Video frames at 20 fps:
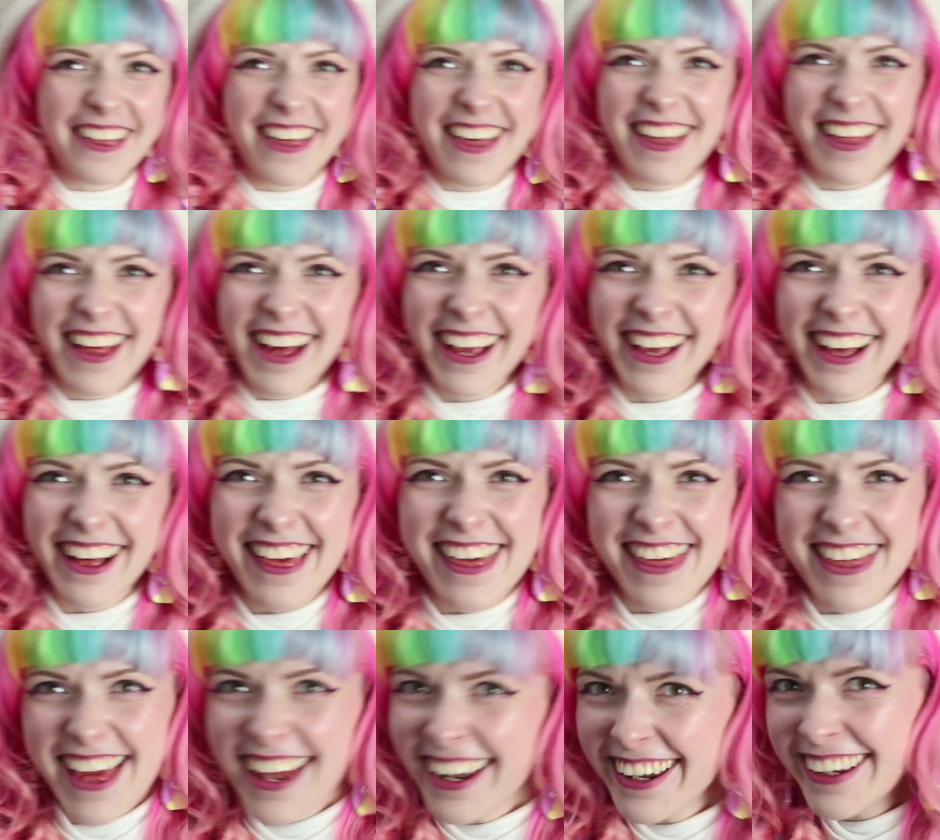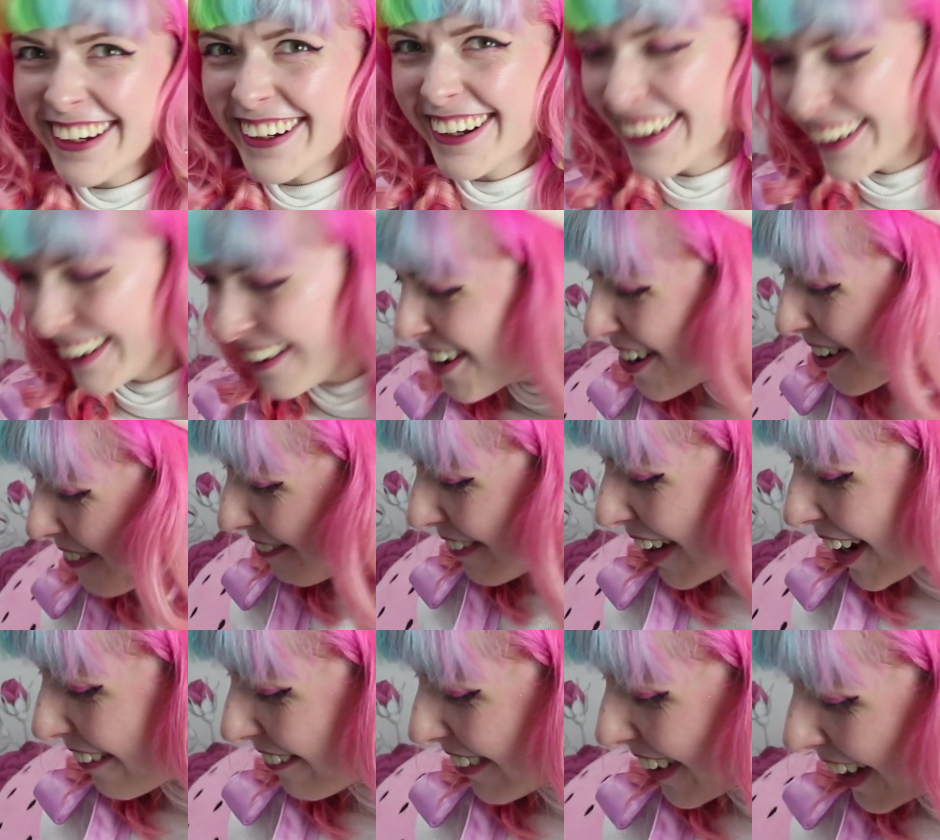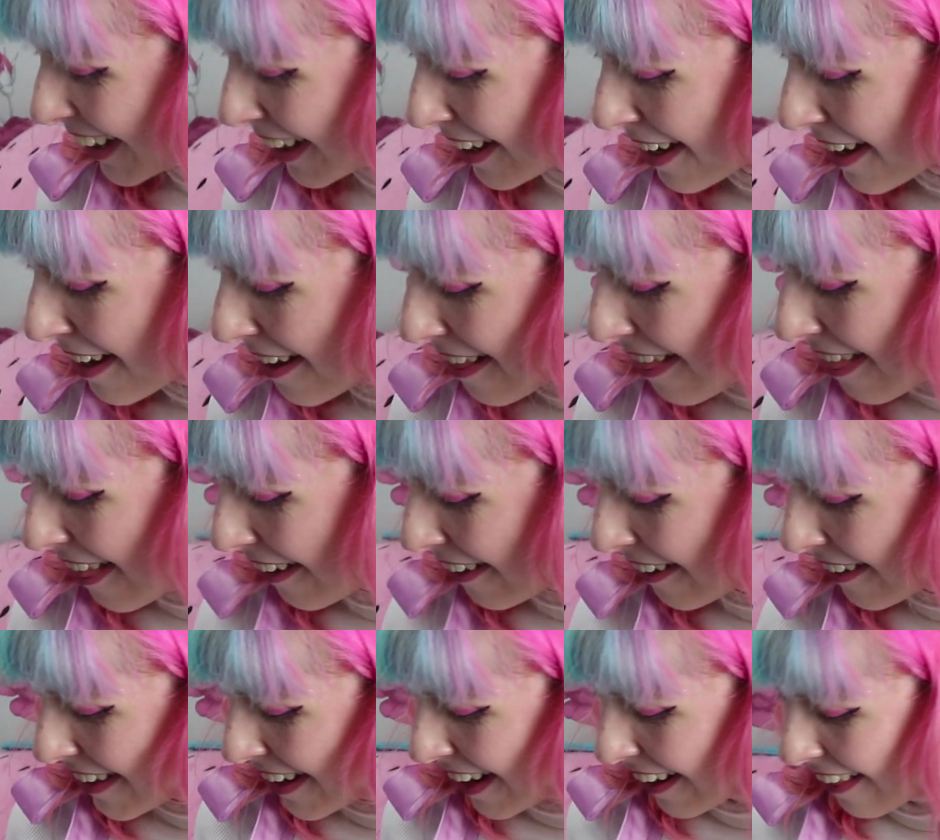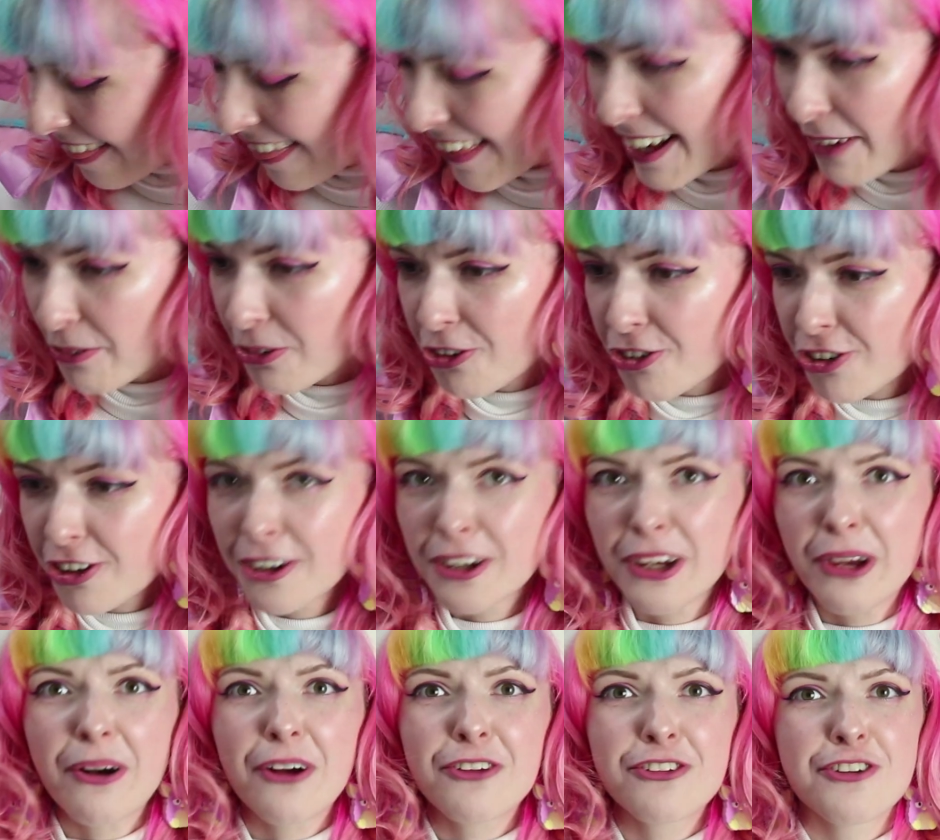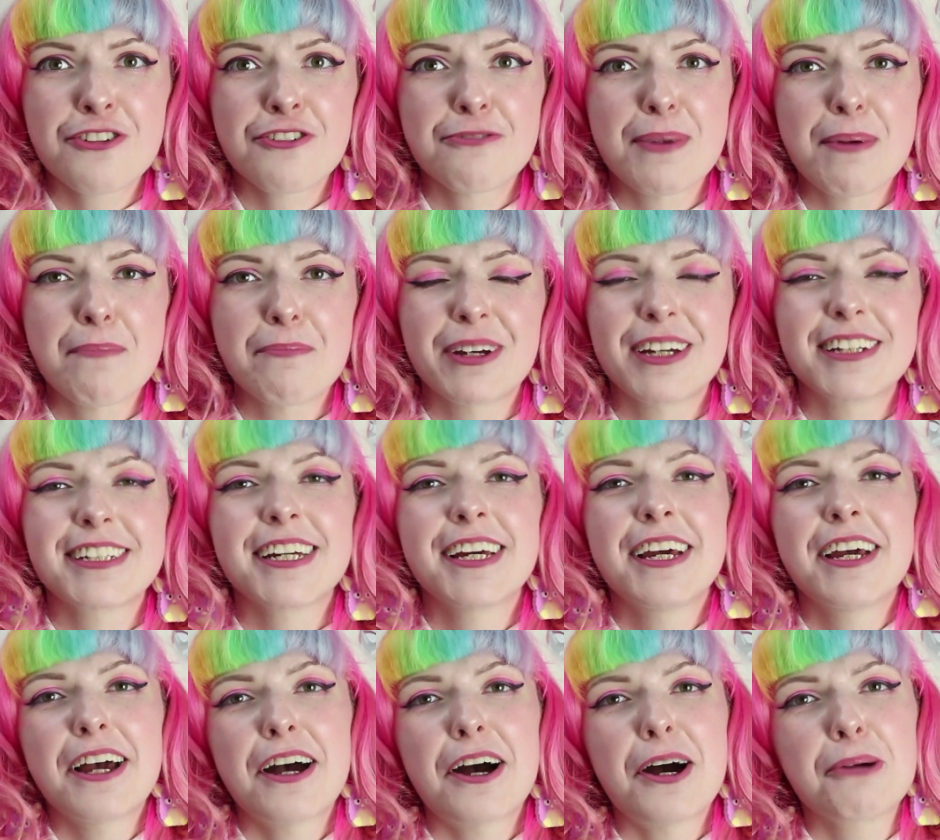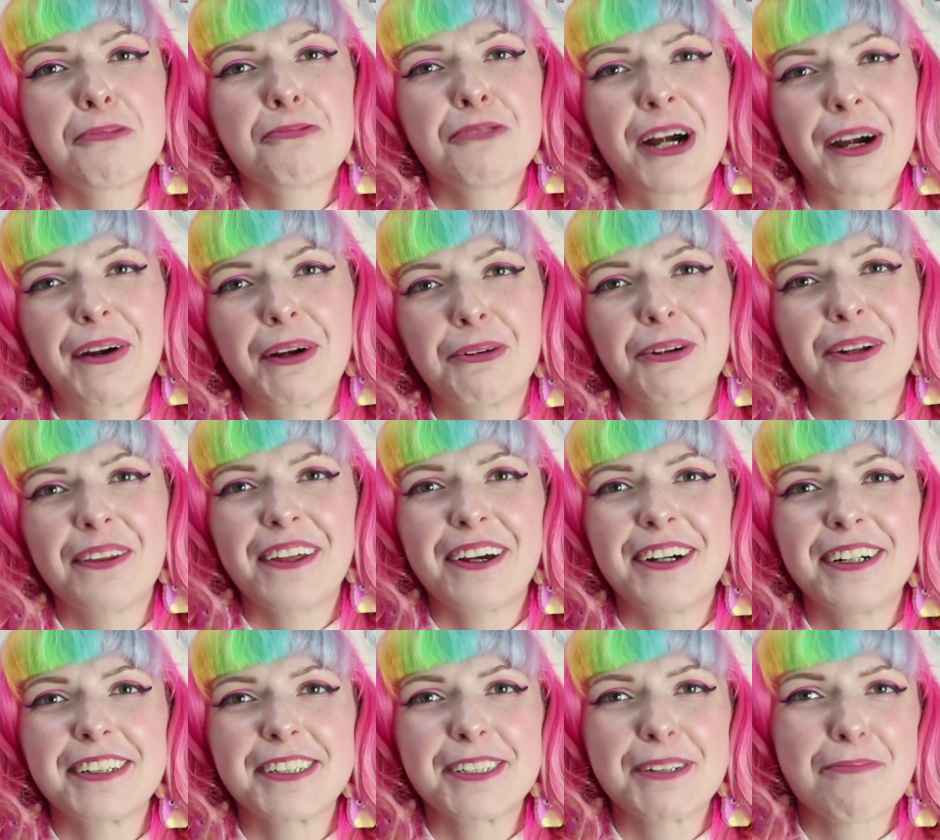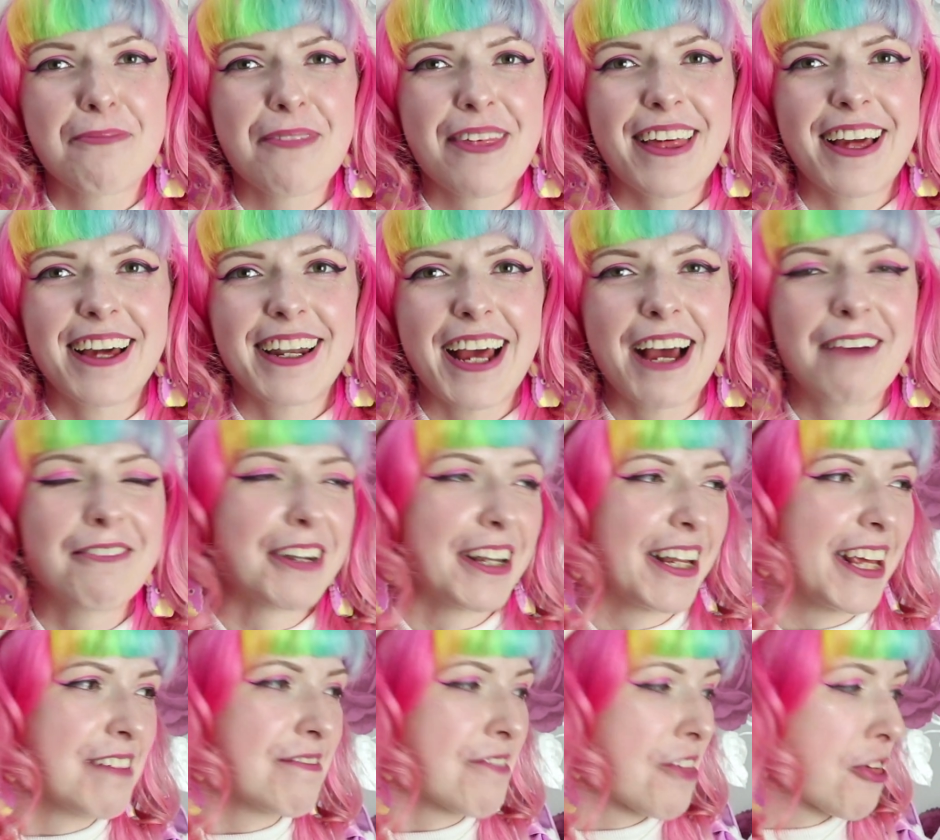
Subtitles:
selling? Maybe. So the next thing I want to show you, I just remembered I'm wearing one of the items and I haven't even